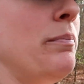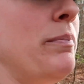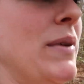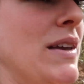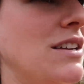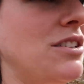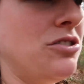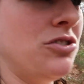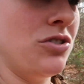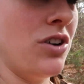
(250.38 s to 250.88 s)

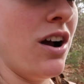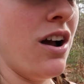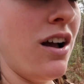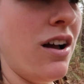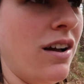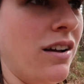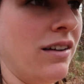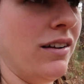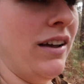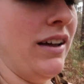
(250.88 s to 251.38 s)
be
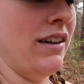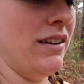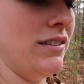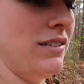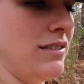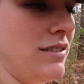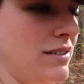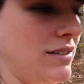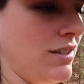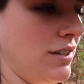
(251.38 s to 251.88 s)

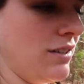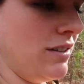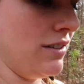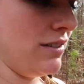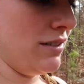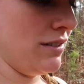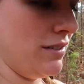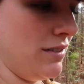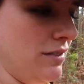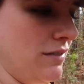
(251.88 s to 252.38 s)
strong
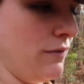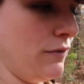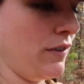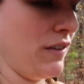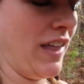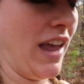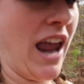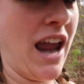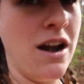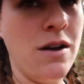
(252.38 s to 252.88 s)

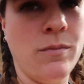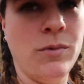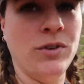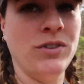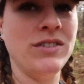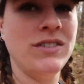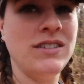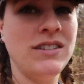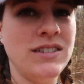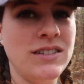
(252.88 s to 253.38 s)
for the
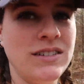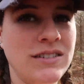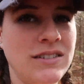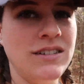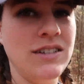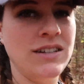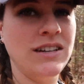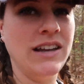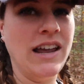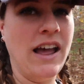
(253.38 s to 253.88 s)
animals
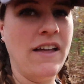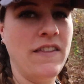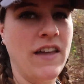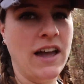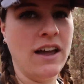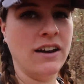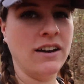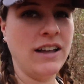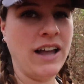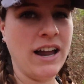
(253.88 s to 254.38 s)
to get
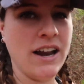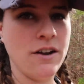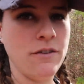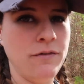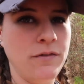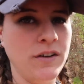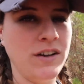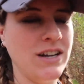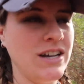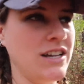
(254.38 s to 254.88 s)
that kind of
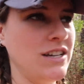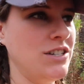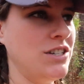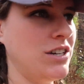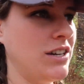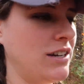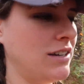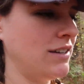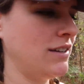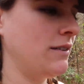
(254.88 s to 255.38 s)
footage.